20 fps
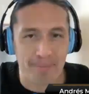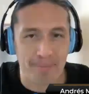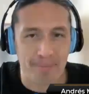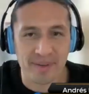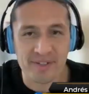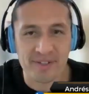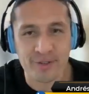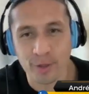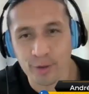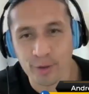
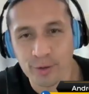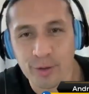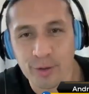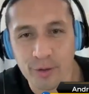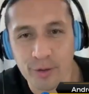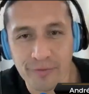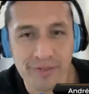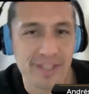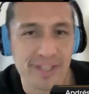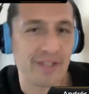episode
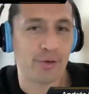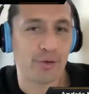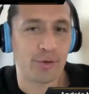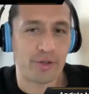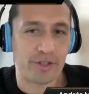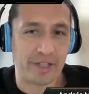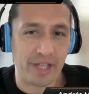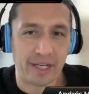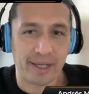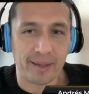of the
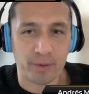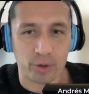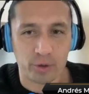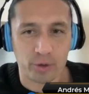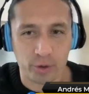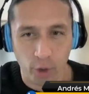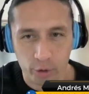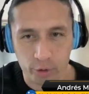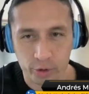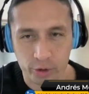Sustainable
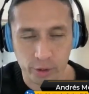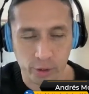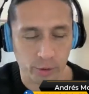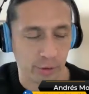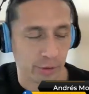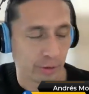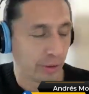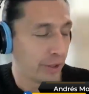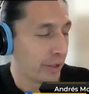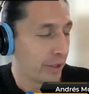Talk
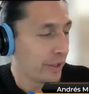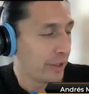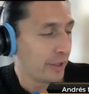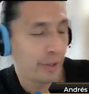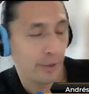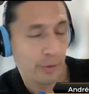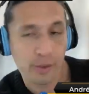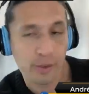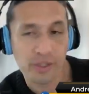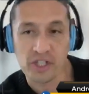Show,
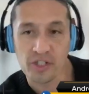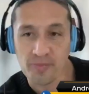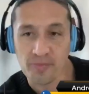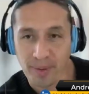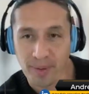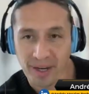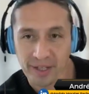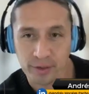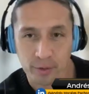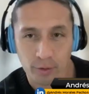which is
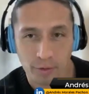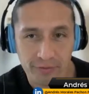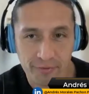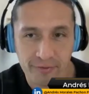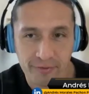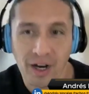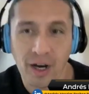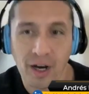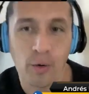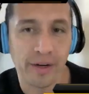part
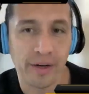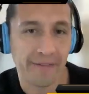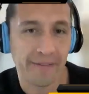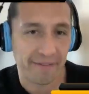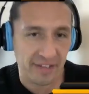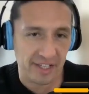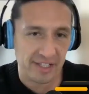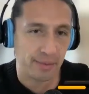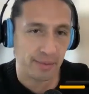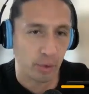of our
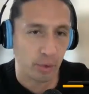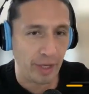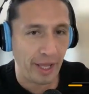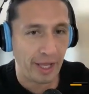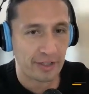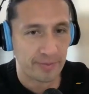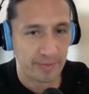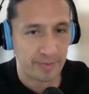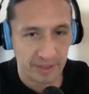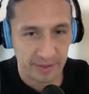Invisible
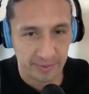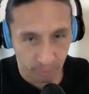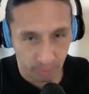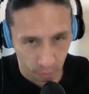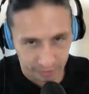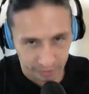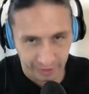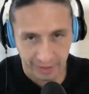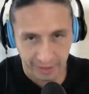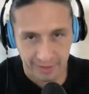Experts
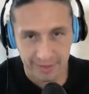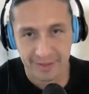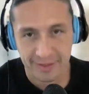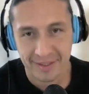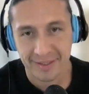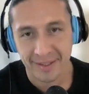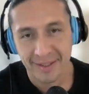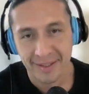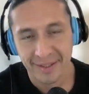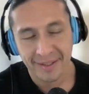
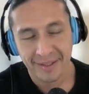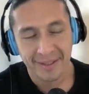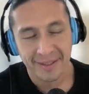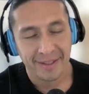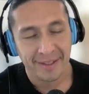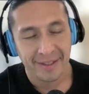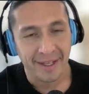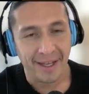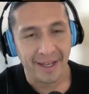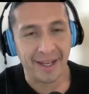podcast.
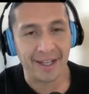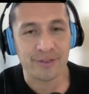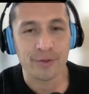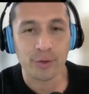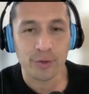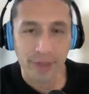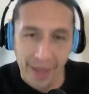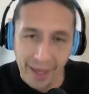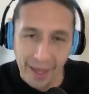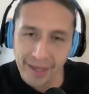
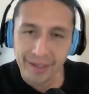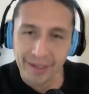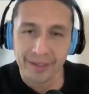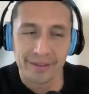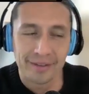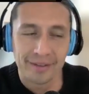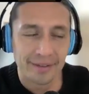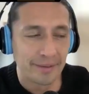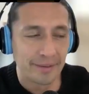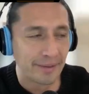And
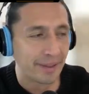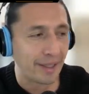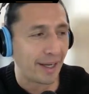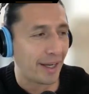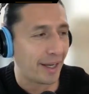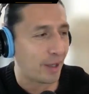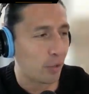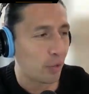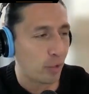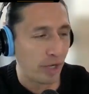today,
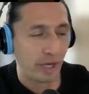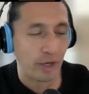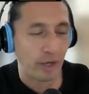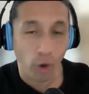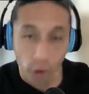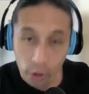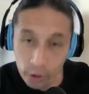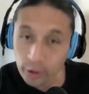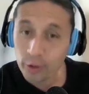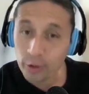we
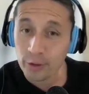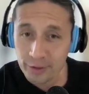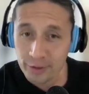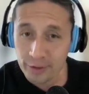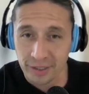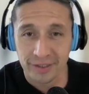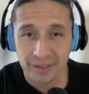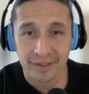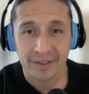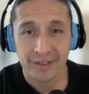are
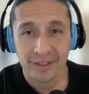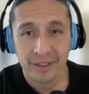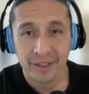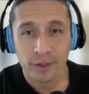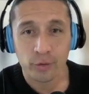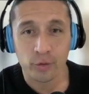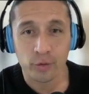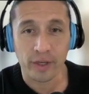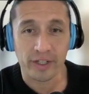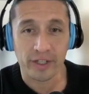honored
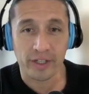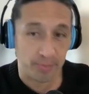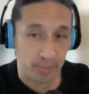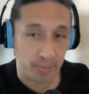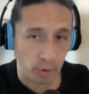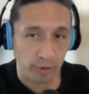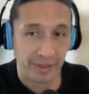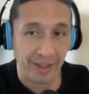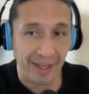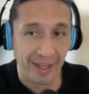to
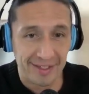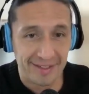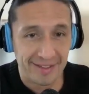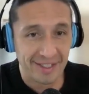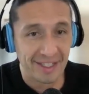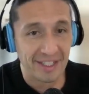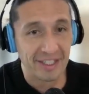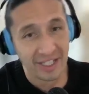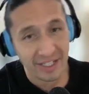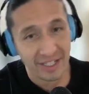explore the
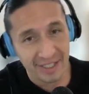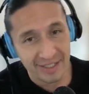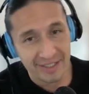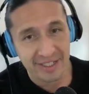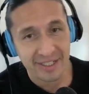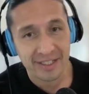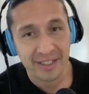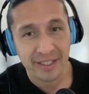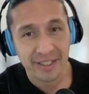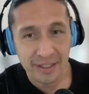
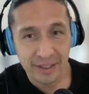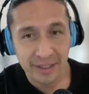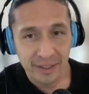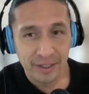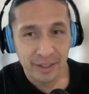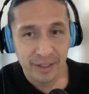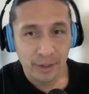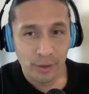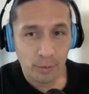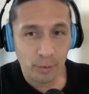SDGs
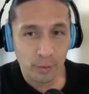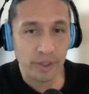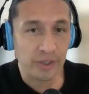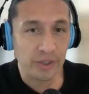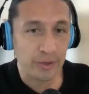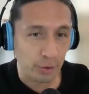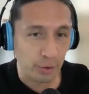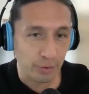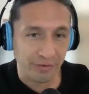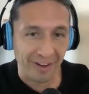
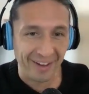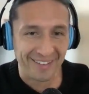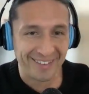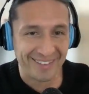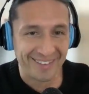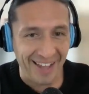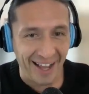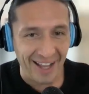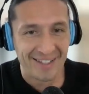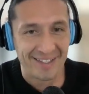with two
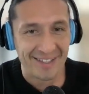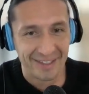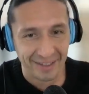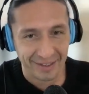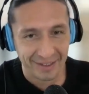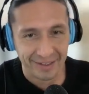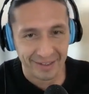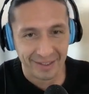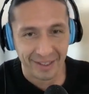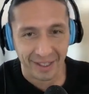
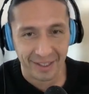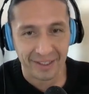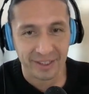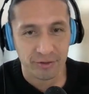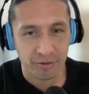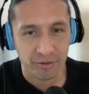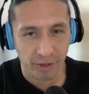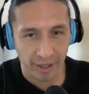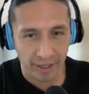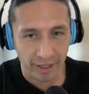fantastic and
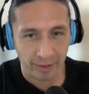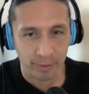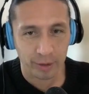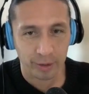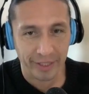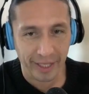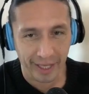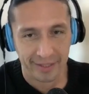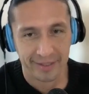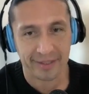
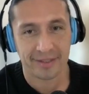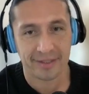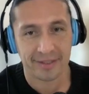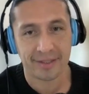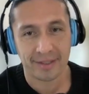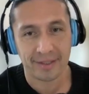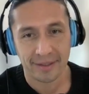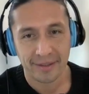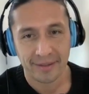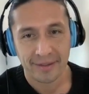incredible
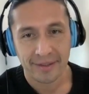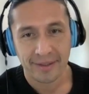guests.